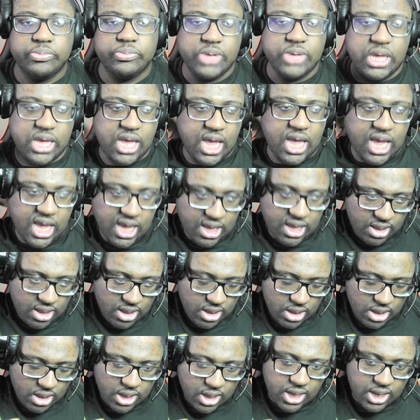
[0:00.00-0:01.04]
yeah.
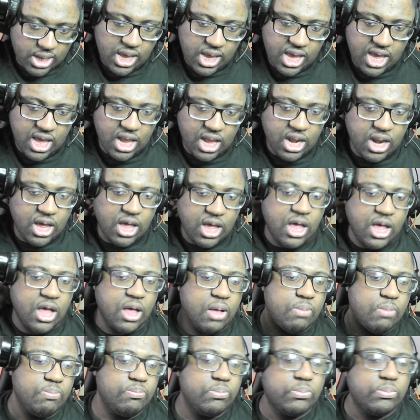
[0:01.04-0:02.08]
And,
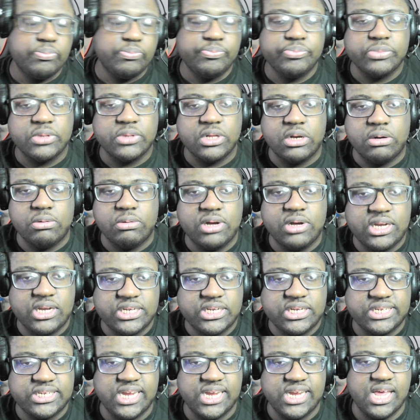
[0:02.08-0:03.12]
I wanted to
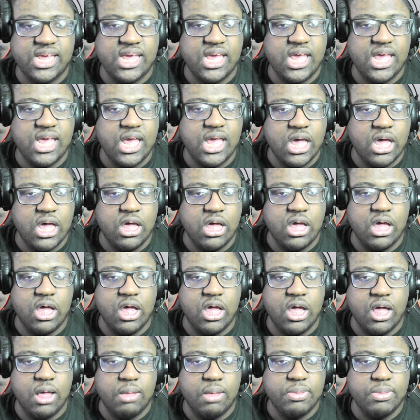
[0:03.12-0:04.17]
say,
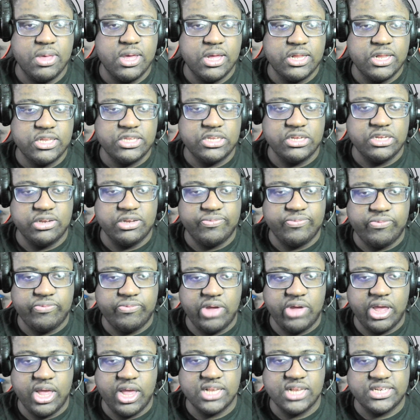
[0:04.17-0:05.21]
to the
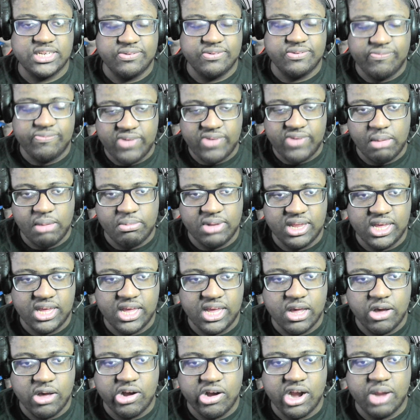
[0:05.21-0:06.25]
friends and
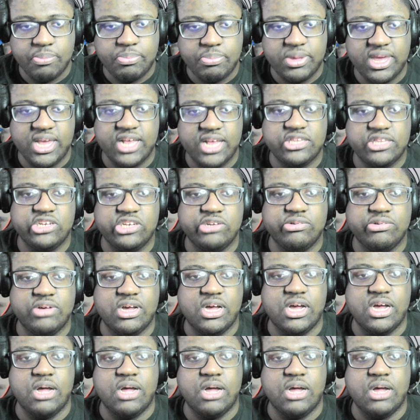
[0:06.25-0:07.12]
family, RP to,